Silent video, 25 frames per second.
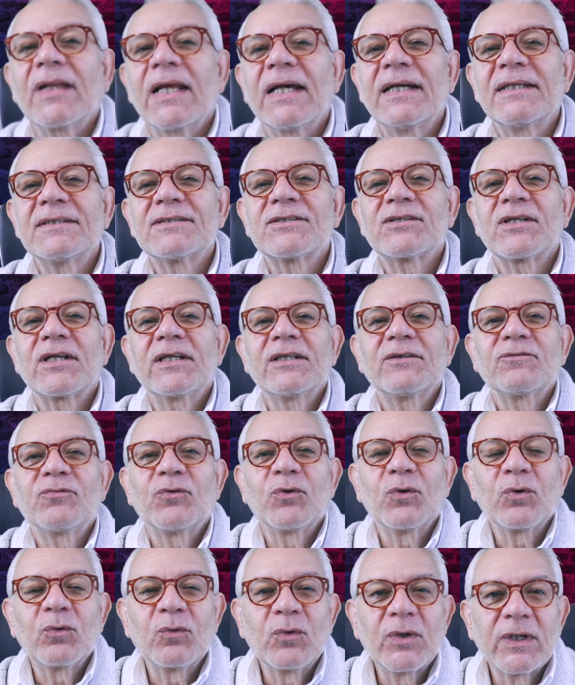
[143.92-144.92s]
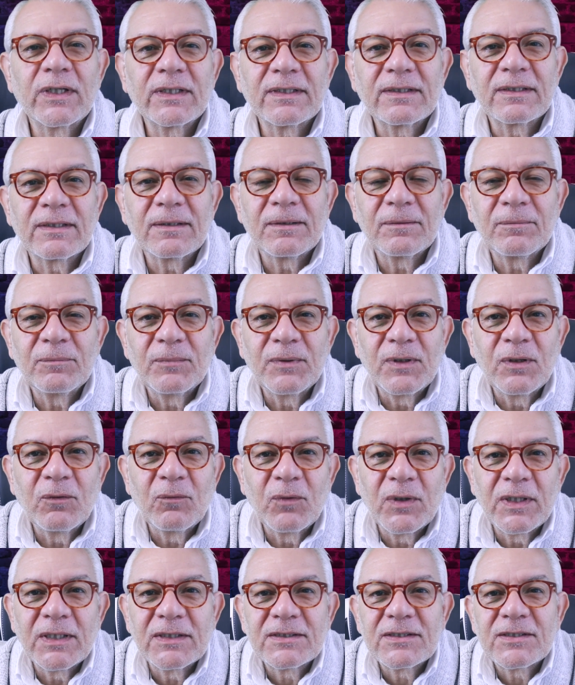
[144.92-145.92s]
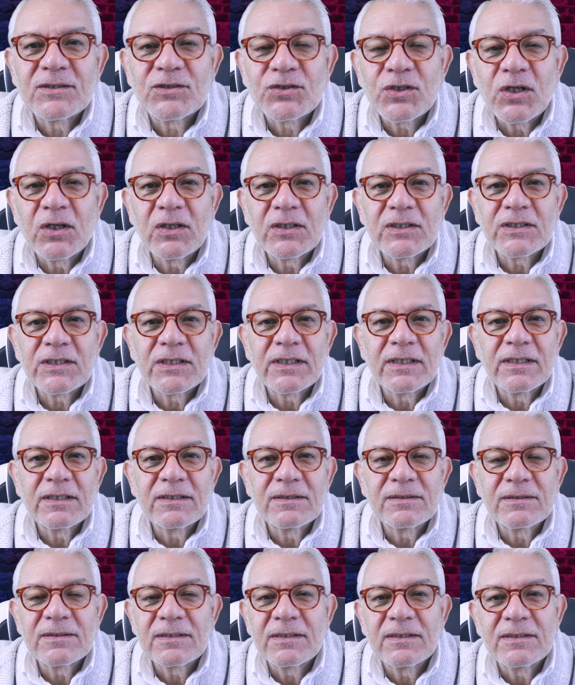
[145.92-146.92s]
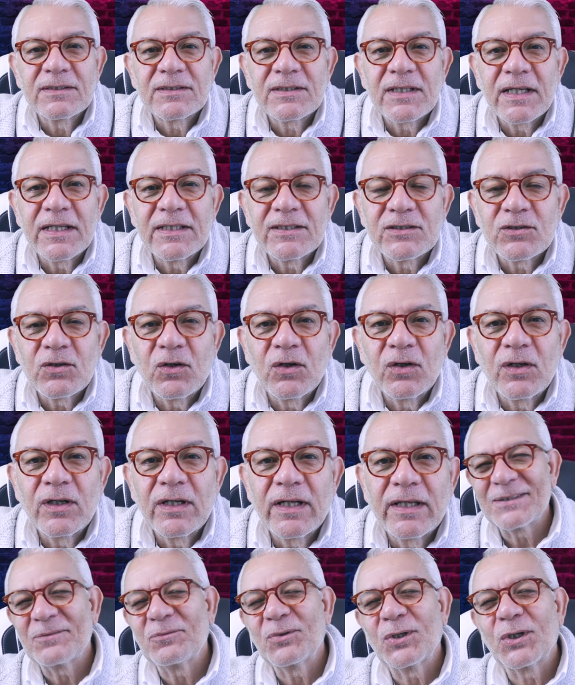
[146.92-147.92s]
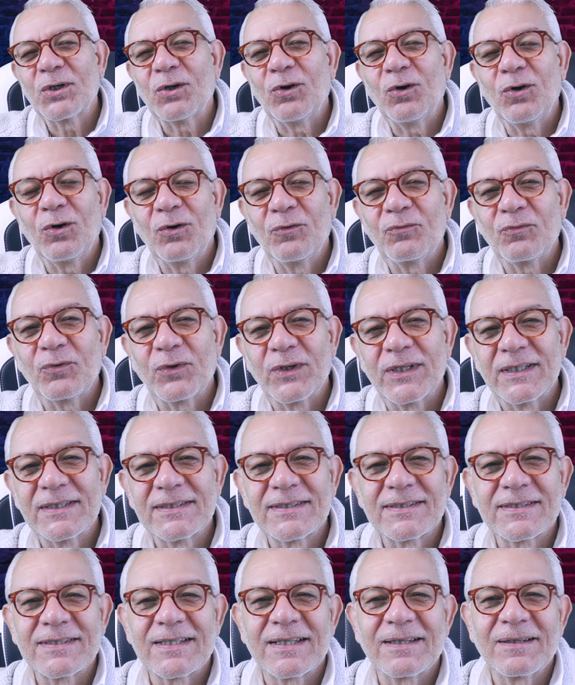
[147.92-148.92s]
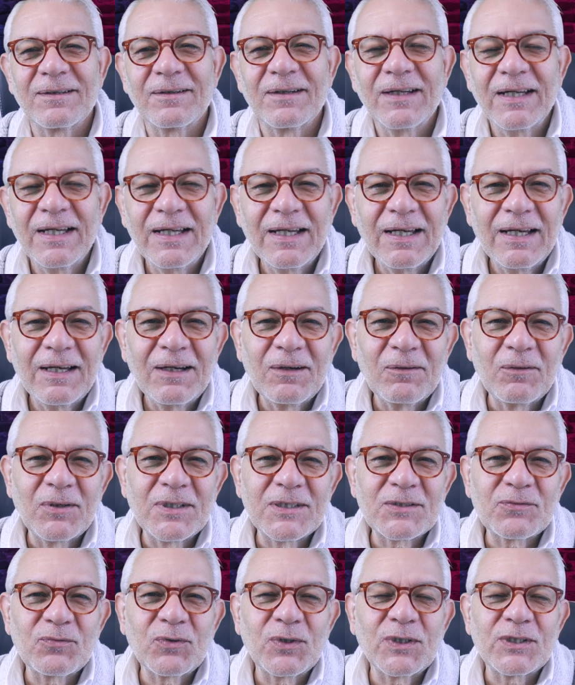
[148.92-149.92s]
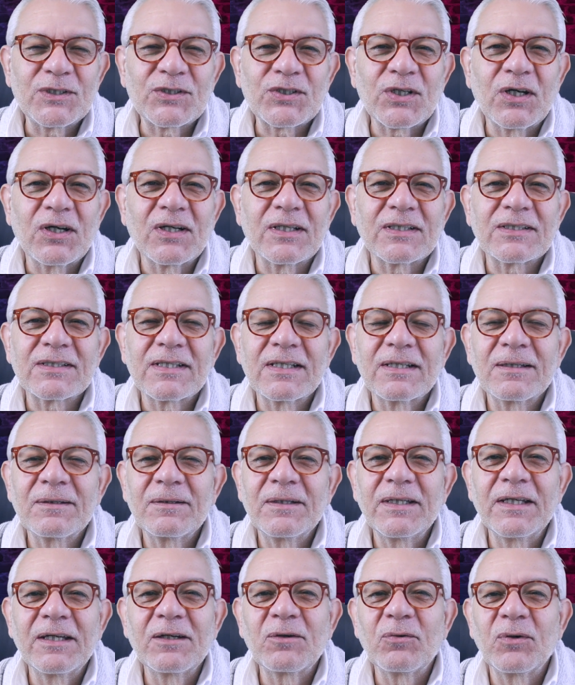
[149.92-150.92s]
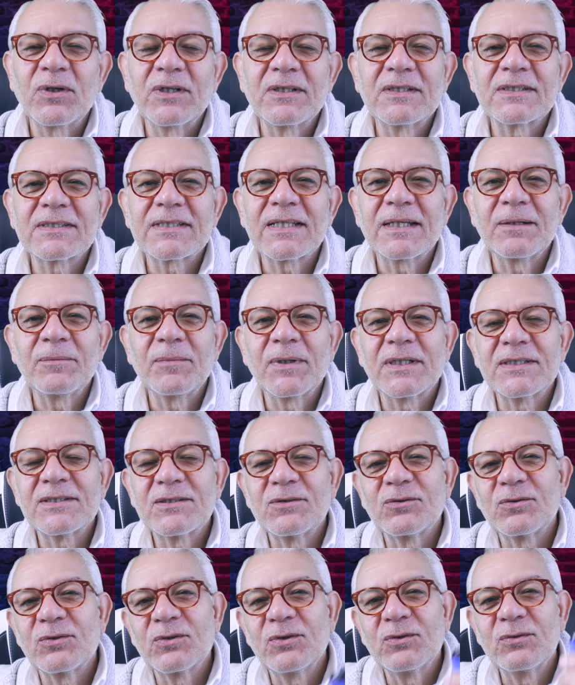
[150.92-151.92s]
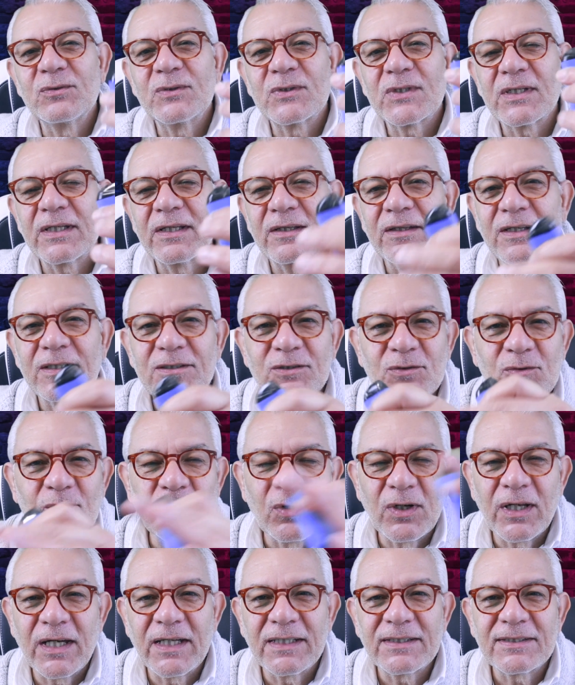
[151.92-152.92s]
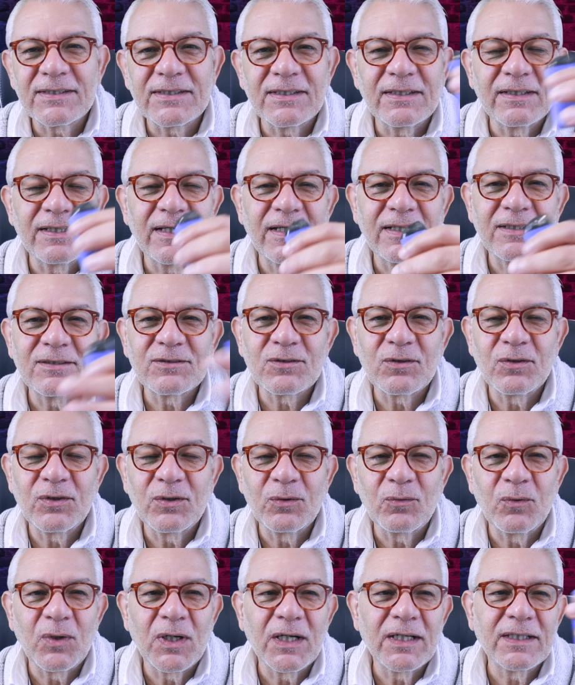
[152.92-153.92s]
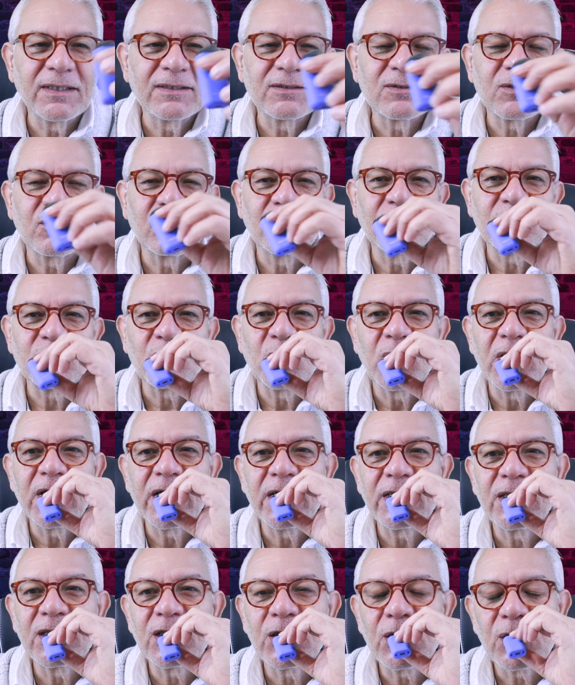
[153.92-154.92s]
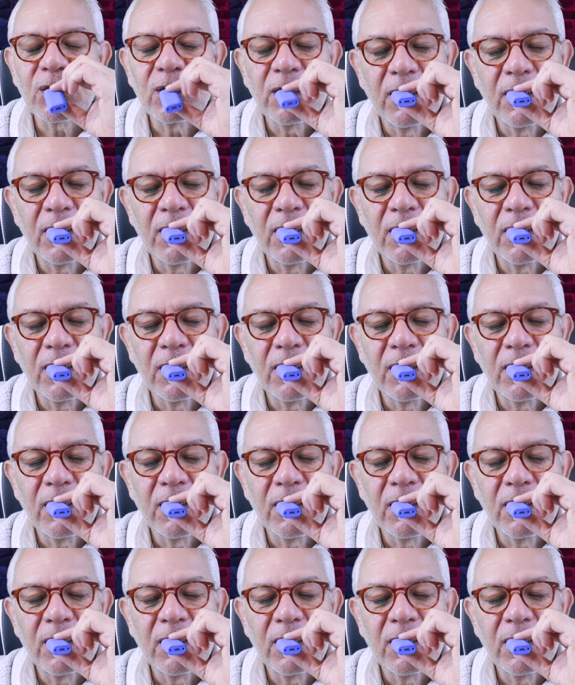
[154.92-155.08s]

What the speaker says: It's straightforward. When it's charging, it stays on. It will go off when it's fully charged. Equally the same as you're using it. There's no lights in there. It's only white, so it's white.